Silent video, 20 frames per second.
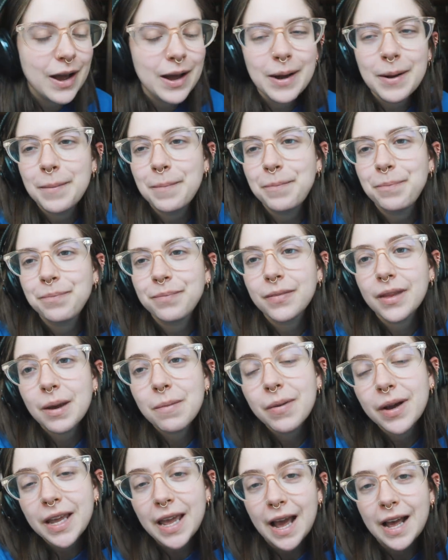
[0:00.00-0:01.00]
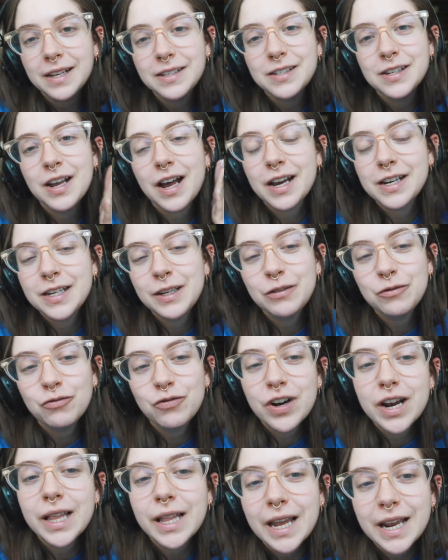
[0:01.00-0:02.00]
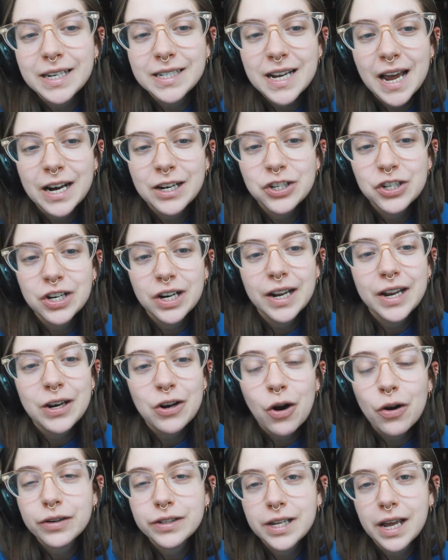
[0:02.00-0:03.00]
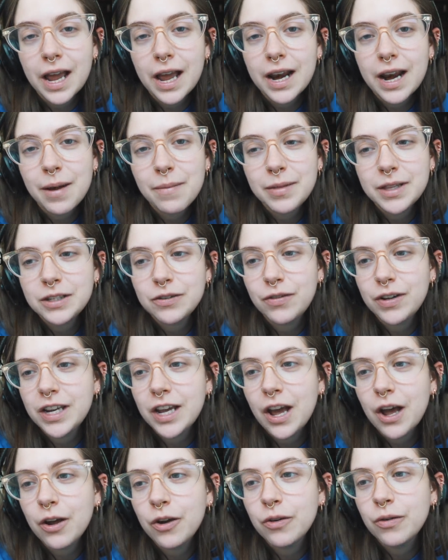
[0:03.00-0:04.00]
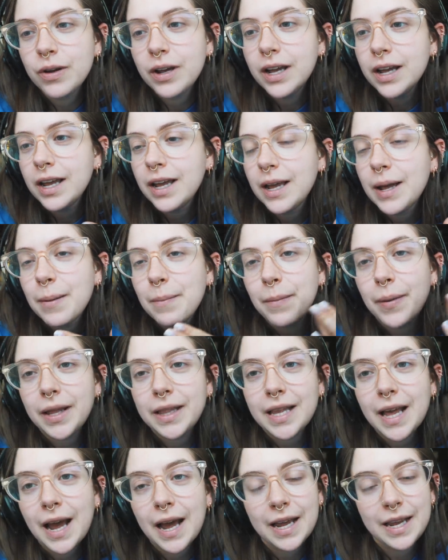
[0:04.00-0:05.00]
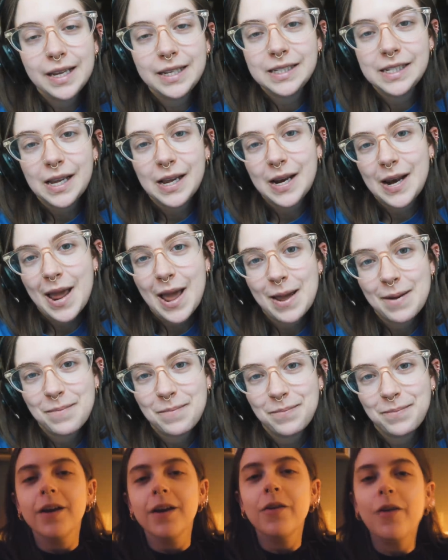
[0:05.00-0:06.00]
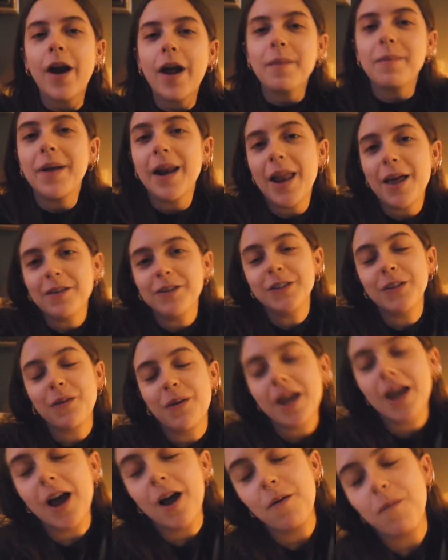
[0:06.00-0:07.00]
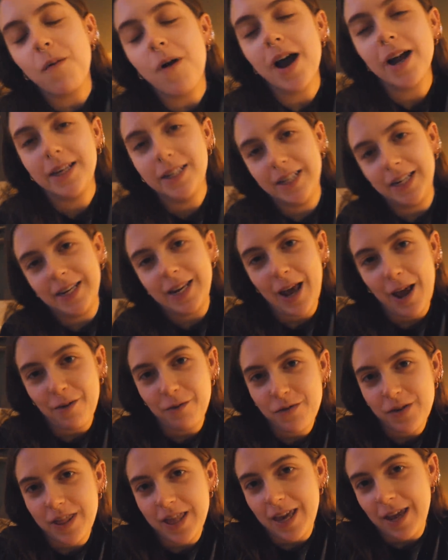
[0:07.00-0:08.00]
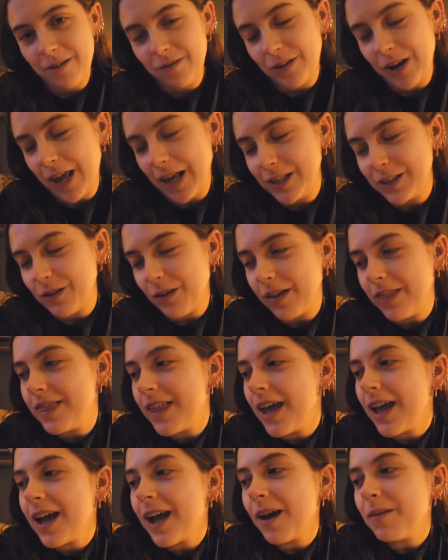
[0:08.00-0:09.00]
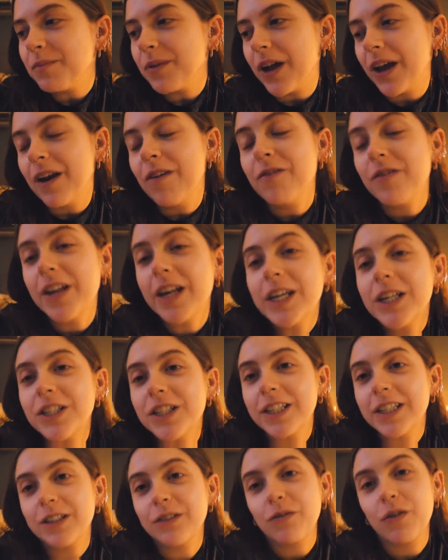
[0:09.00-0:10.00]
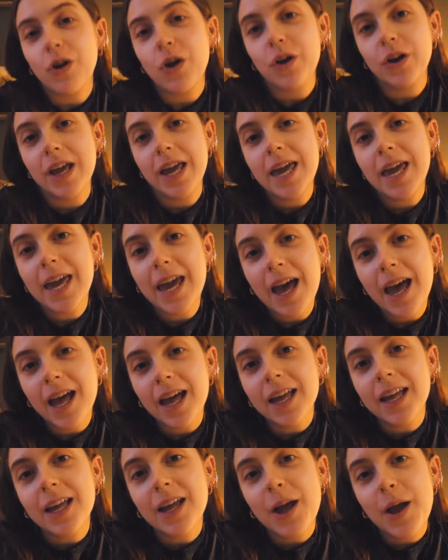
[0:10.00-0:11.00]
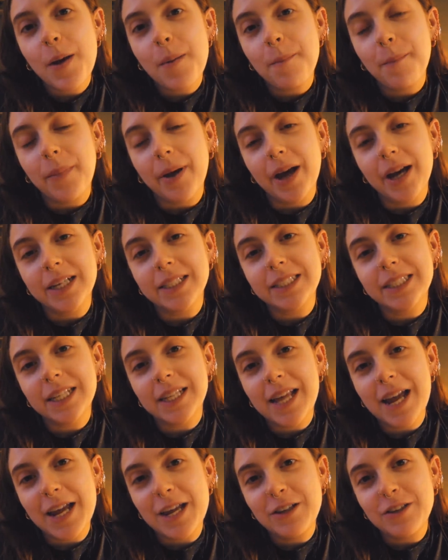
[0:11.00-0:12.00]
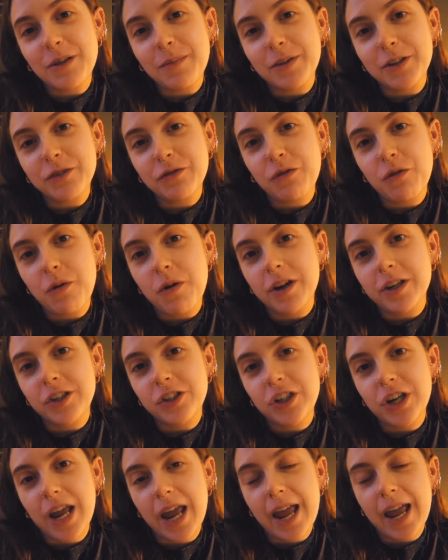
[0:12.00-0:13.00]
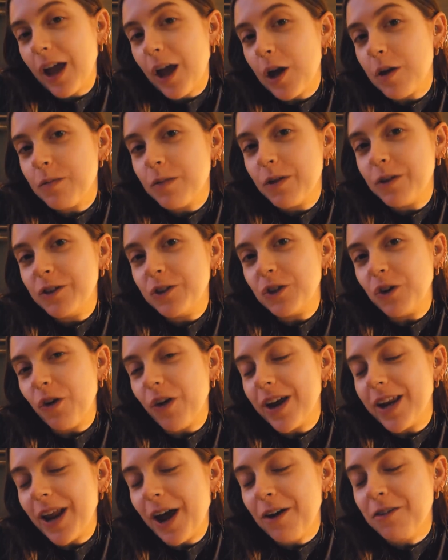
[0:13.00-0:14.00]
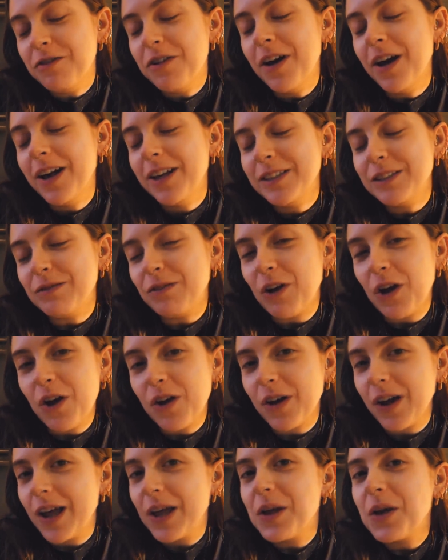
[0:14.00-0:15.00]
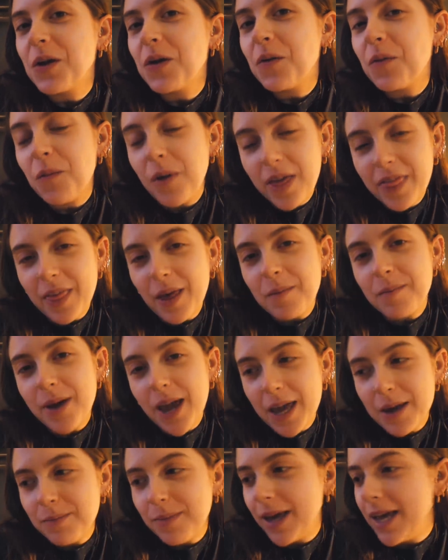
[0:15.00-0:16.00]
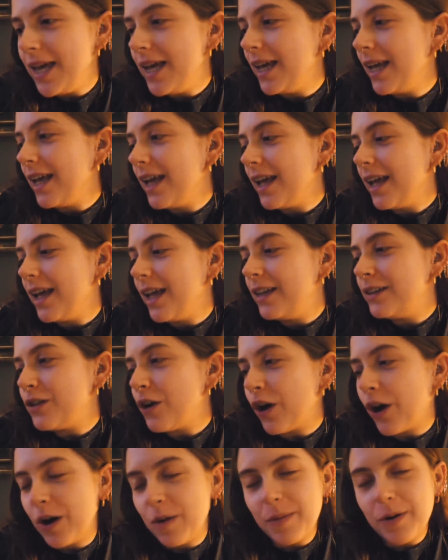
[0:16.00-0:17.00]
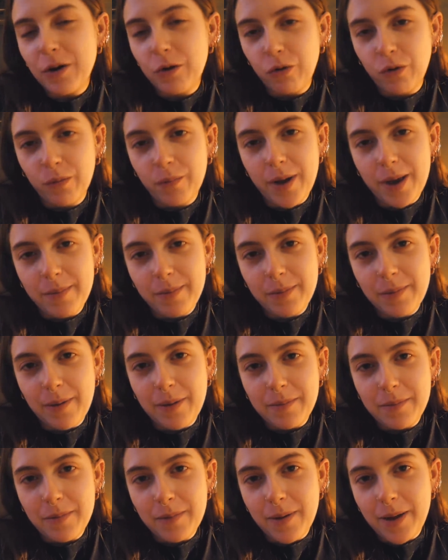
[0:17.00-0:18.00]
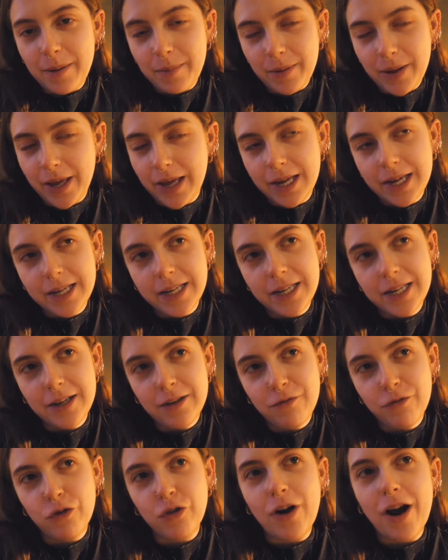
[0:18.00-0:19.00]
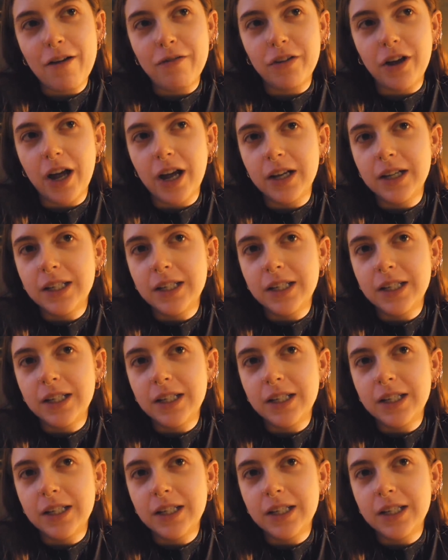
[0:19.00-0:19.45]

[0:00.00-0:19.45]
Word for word: um, but yes I didn't really intentionally not say her name in this video but that is her name Right, So we are winding down for the evening, so I think I'm going to finish this vlog here. But thank you so much for watching. I hope you enjoyed our first vlog with a baby. It's not going to be all baby, baby, baby forever.